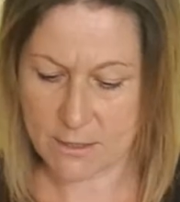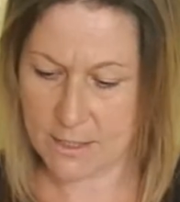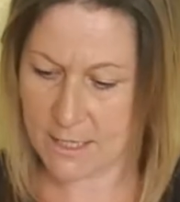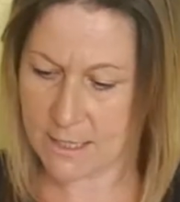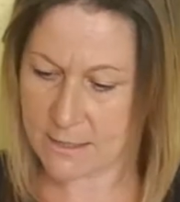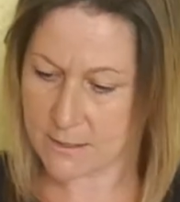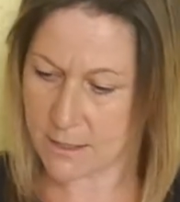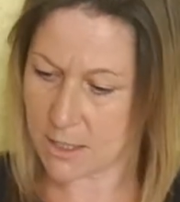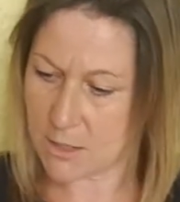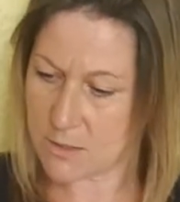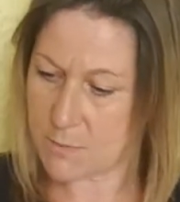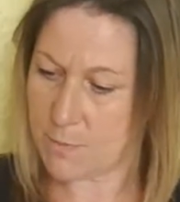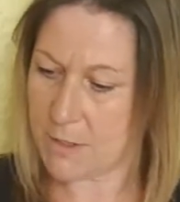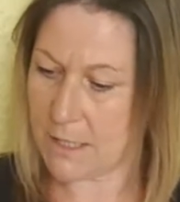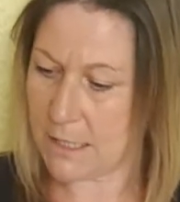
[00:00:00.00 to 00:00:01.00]
these are going
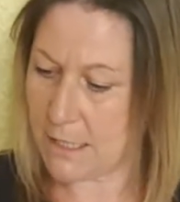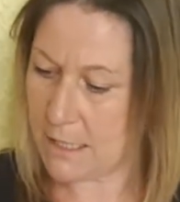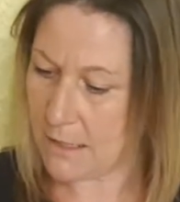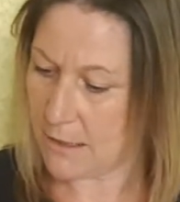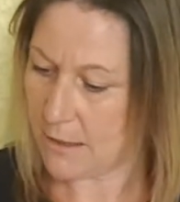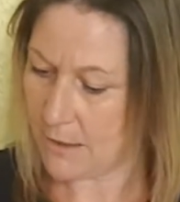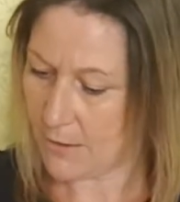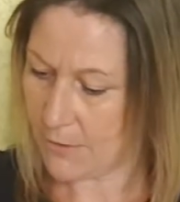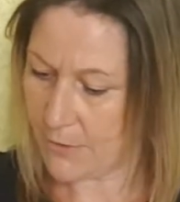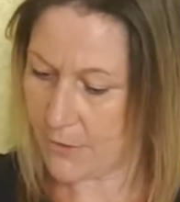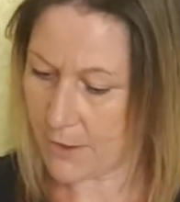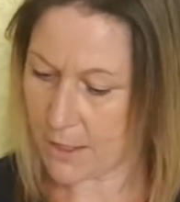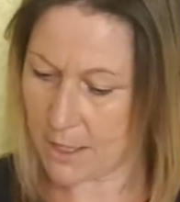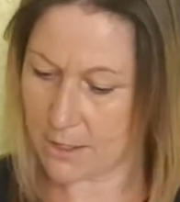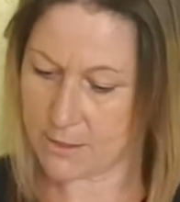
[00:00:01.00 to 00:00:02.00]
to be the
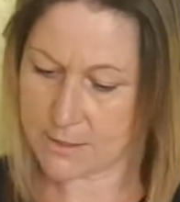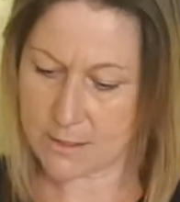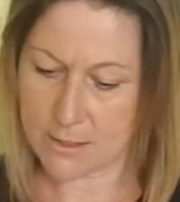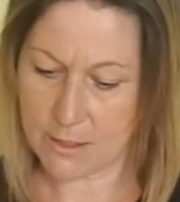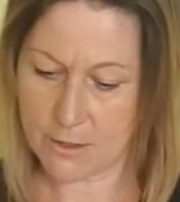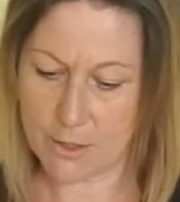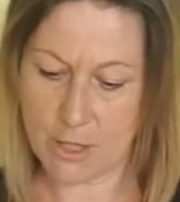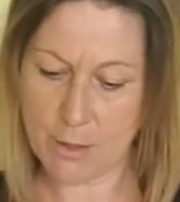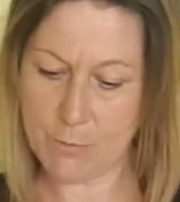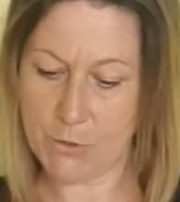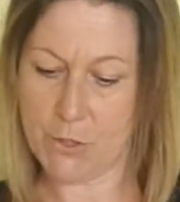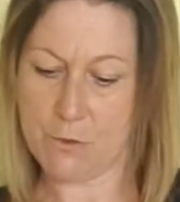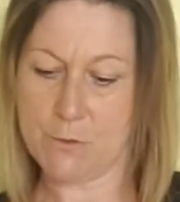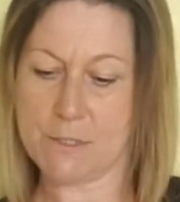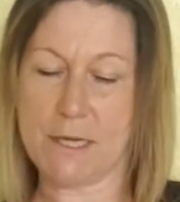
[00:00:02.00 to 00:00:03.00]
colours that I'm
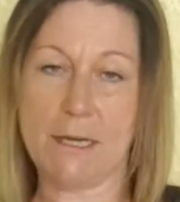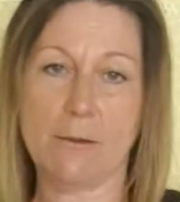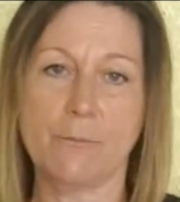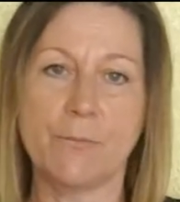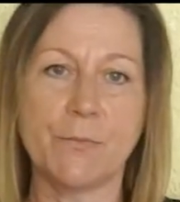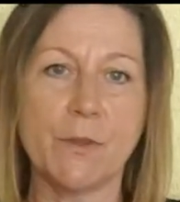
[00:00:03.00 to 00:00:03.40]
using,